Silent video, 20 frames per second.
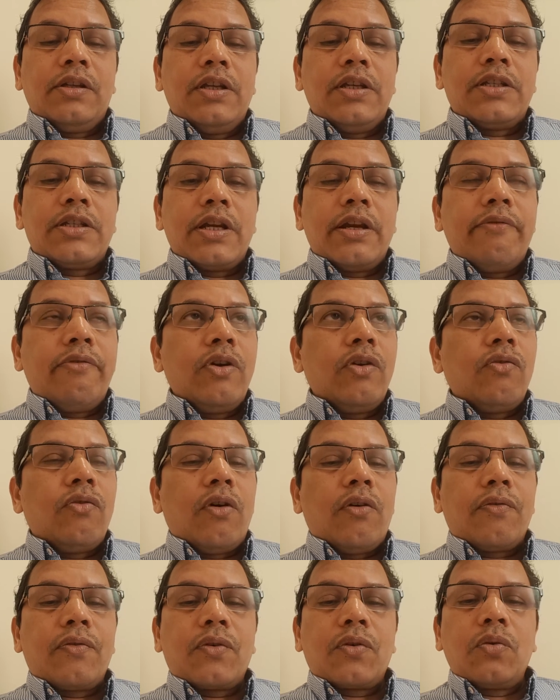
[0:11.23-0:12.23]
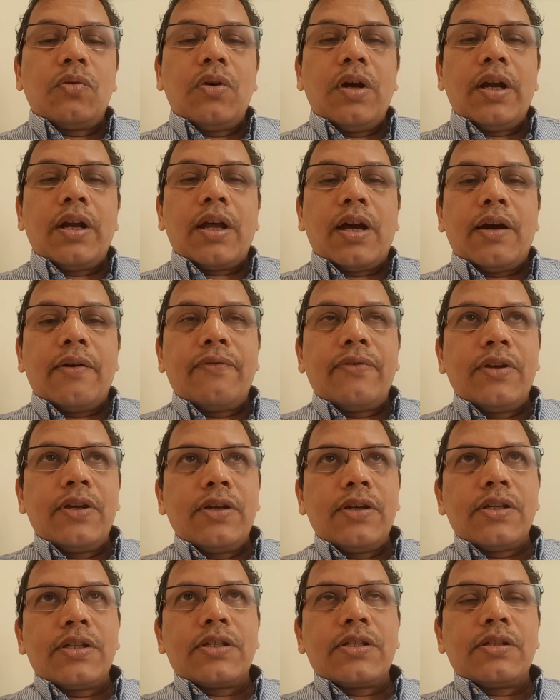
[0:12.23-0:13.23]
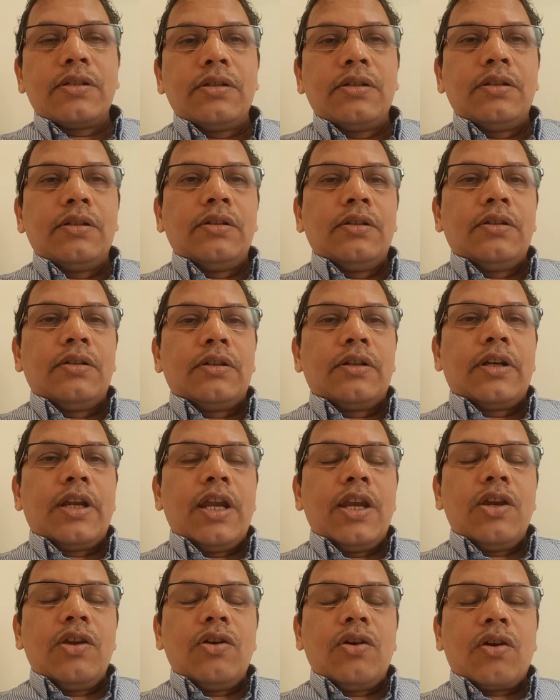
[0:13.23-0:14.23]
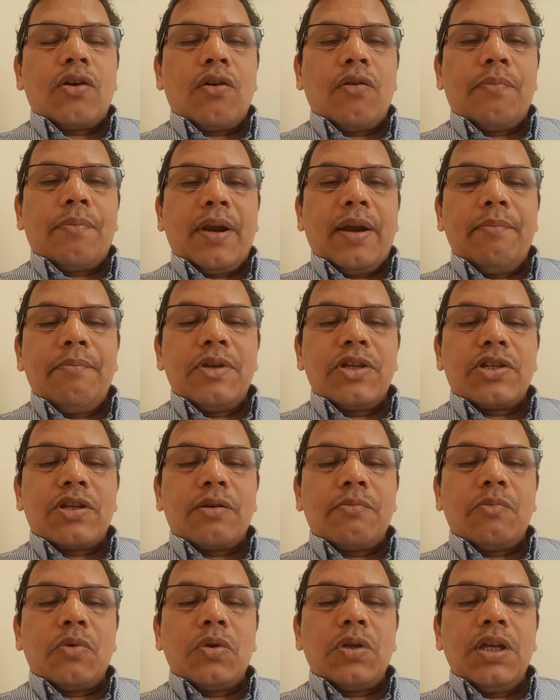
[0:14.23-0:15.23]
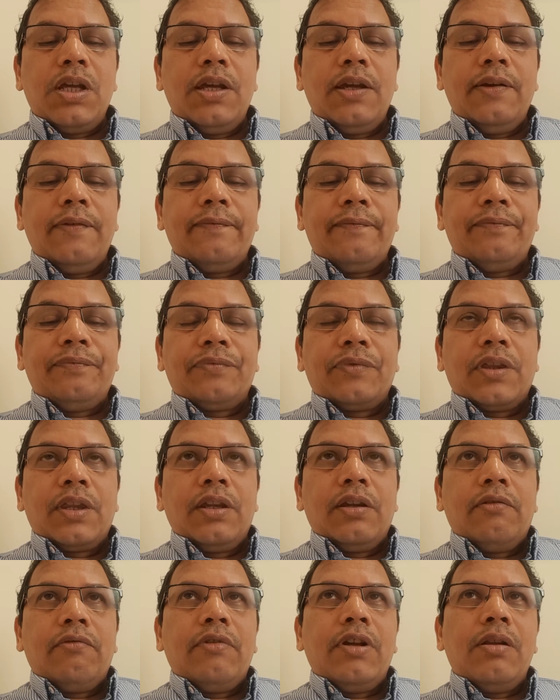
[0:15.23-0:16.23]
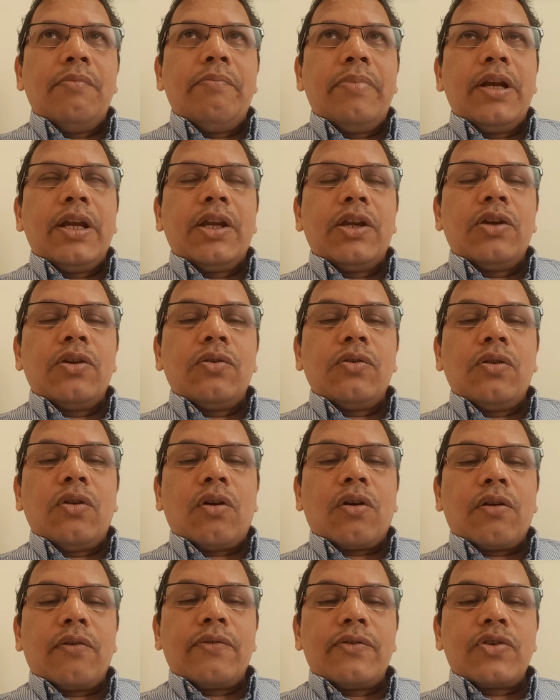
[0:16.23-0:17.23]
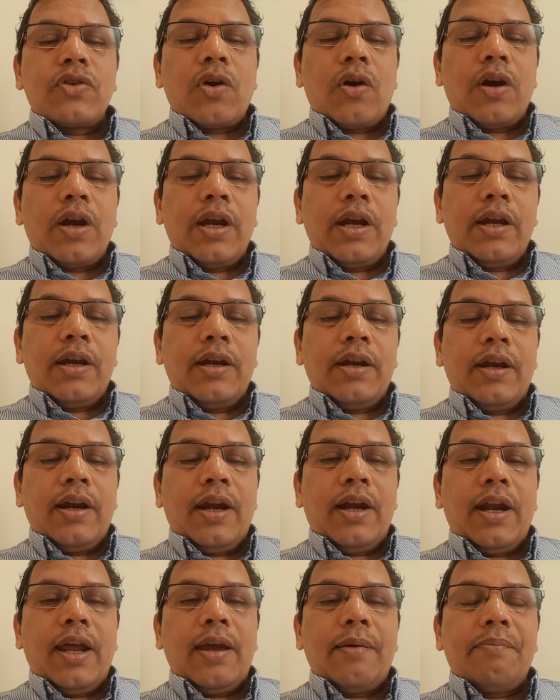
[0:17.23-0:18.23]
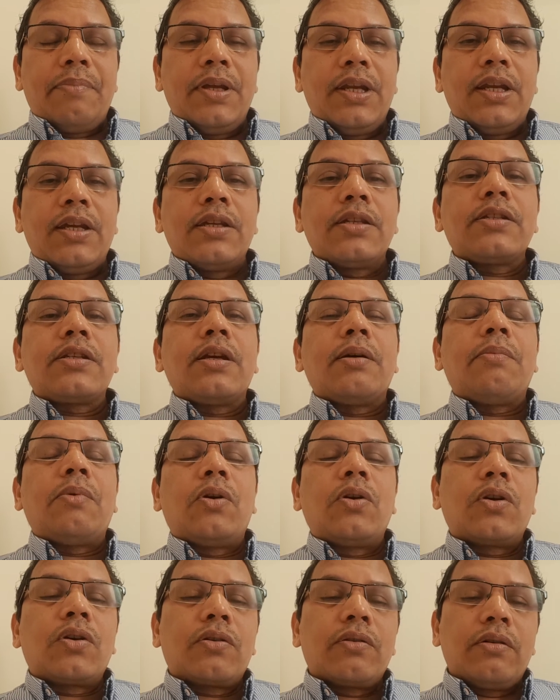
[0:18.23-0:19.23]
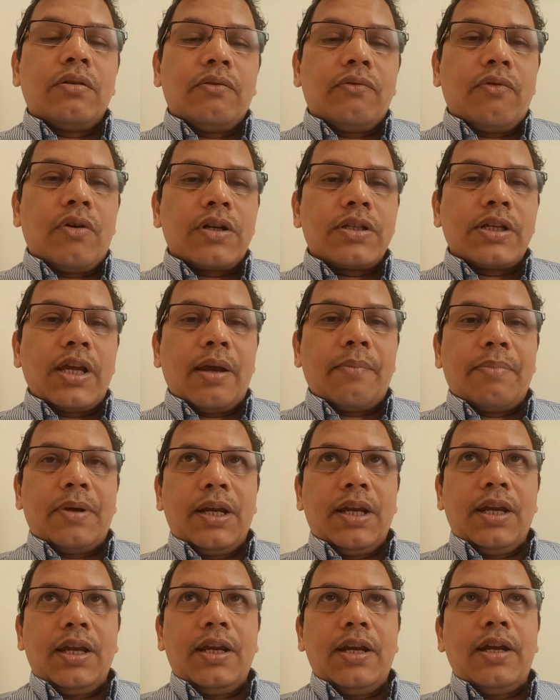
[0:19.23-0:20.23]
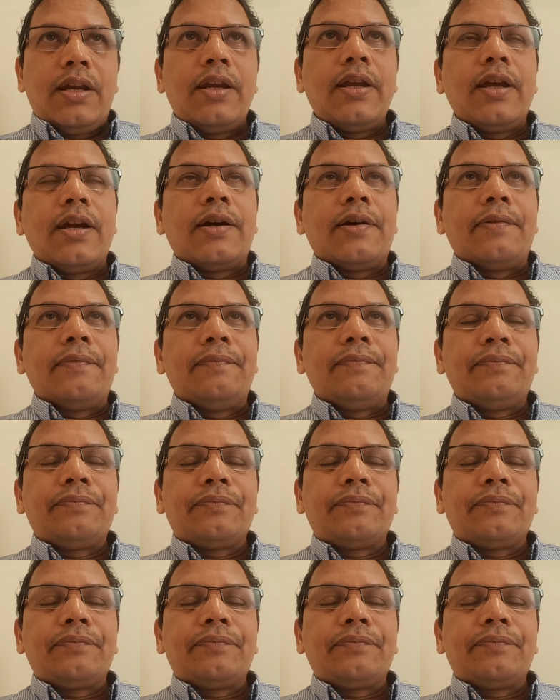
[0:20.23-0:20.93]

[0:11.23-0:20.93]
this review of 2.5 years tenure of Prime Minister Modi will bring you a lot of joy and happiness about what's happening in India.